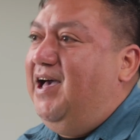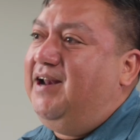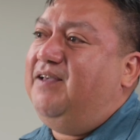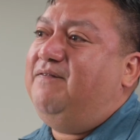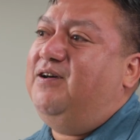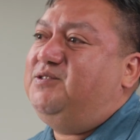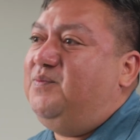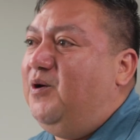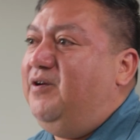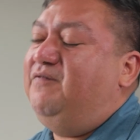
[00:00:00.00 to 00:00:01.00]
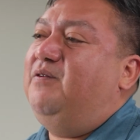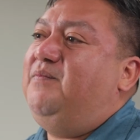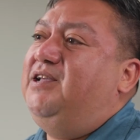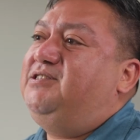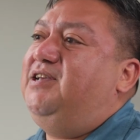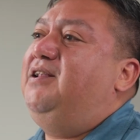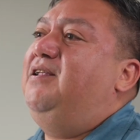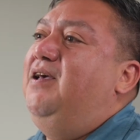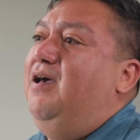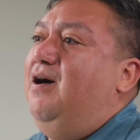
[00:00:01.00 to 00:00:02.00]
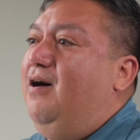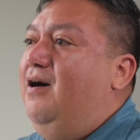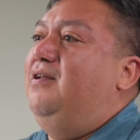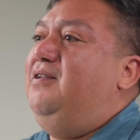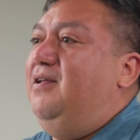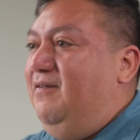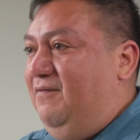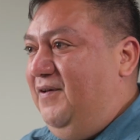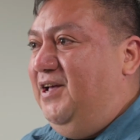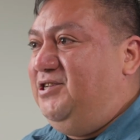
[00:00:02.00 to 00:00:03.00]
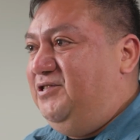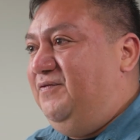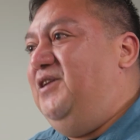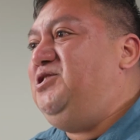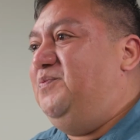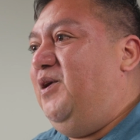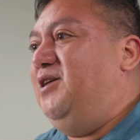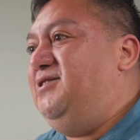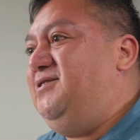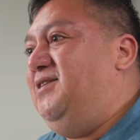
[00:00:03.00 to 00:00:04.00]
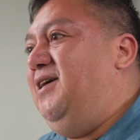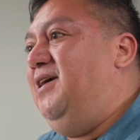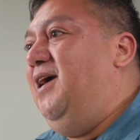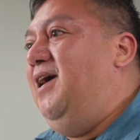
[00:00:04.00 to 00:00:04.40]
and give us more information on fish processing